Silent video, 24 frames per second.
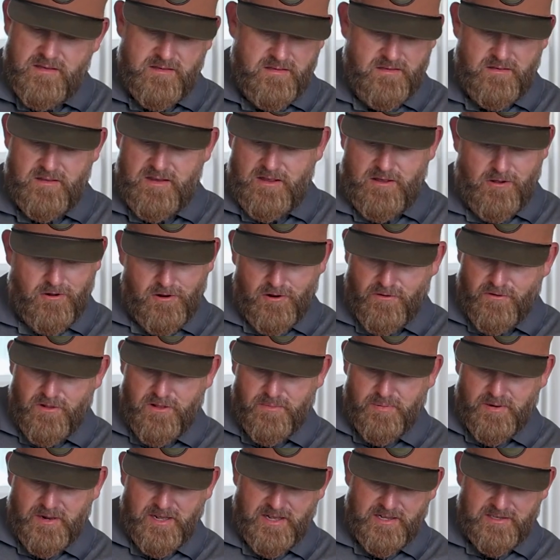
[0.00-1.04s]
all over the
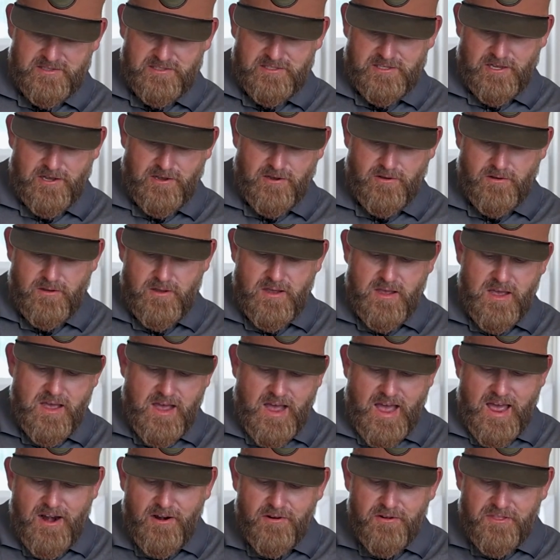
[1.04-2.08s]
place. So
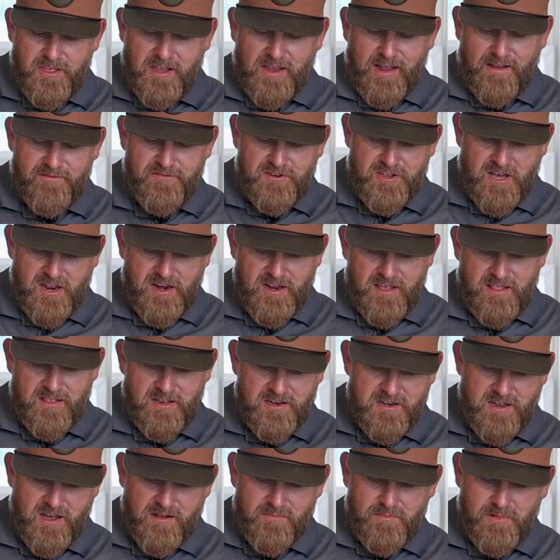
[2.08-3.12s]
I don't think I've done it in the
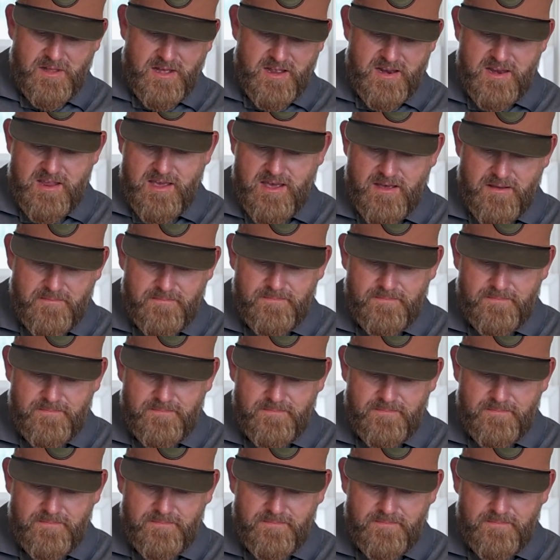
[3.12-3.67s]
duck blind yet,